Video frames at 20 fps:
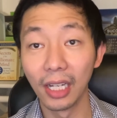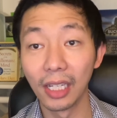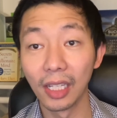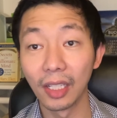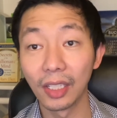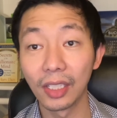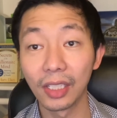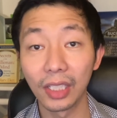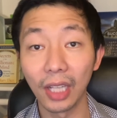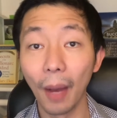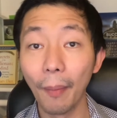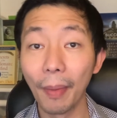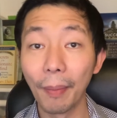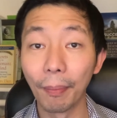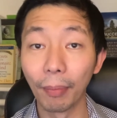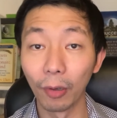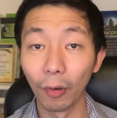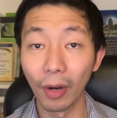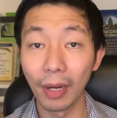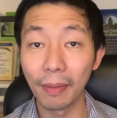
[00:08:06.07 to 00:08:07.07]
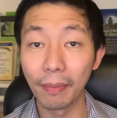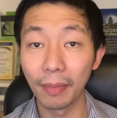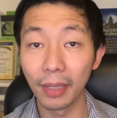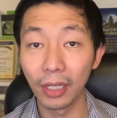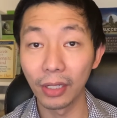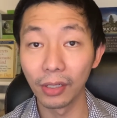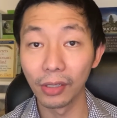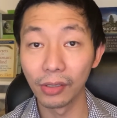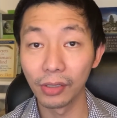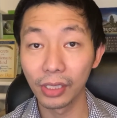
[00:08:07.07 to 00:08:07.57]
some employee
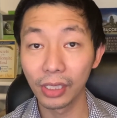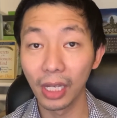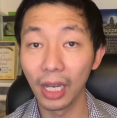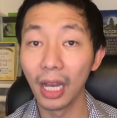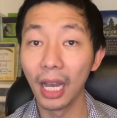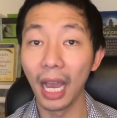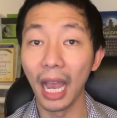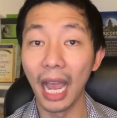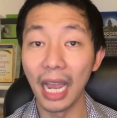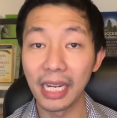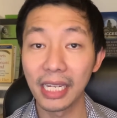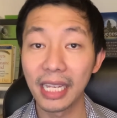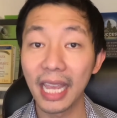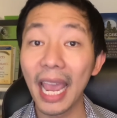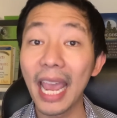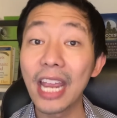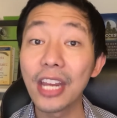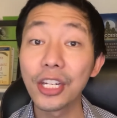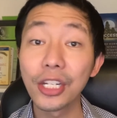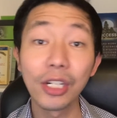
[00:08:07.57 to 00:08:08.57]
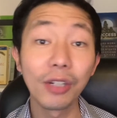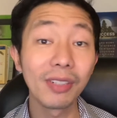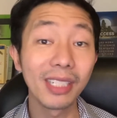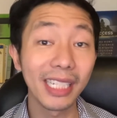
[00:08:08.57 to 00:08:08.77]
meals, occasional